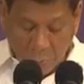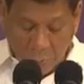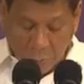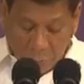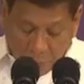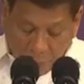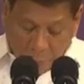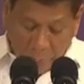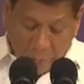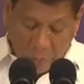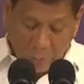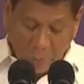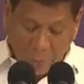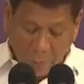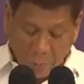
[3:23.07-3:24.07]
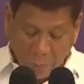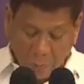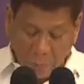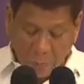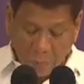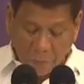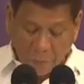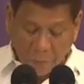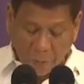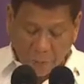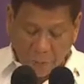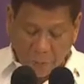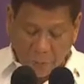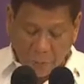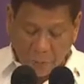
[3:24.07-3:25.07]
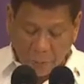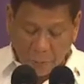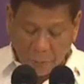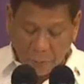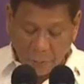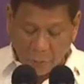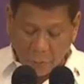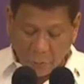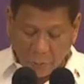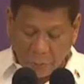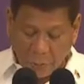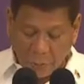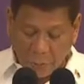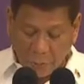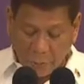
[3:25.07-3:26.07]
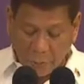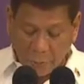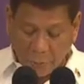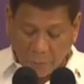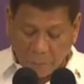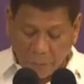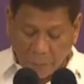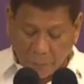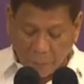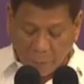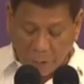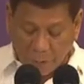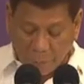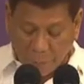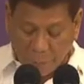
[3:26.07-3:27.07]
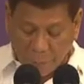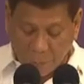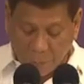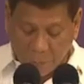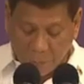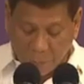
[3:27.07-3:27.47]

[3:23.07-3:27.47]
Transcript: Today, we confer the order of Lapu-Lapu